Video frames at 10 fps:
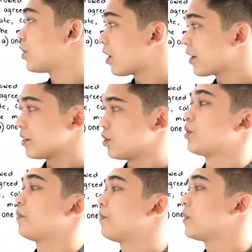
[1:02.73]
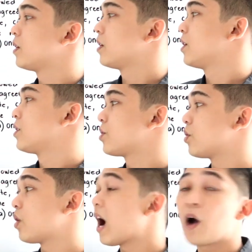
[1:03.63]
charged.
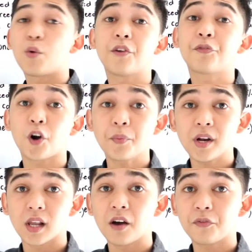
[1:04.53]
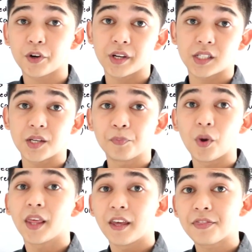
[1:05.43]
So our formula for the
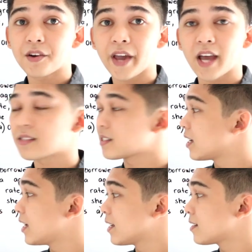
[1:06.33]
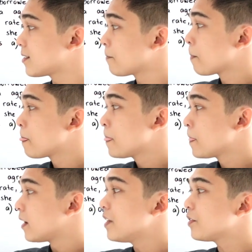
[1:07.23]
simple interest is
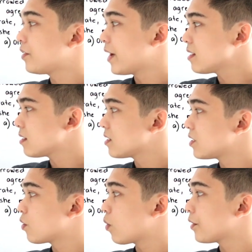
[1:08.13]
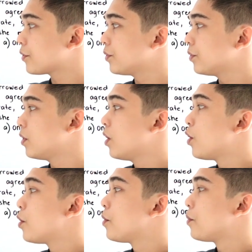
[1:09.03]
equal to
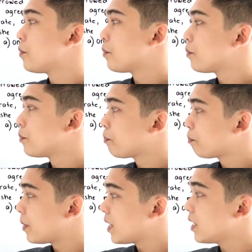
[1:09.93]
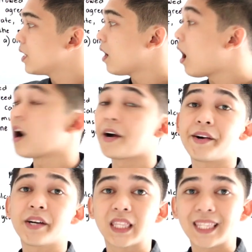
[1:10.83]

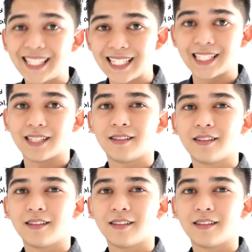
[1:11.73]
PRT,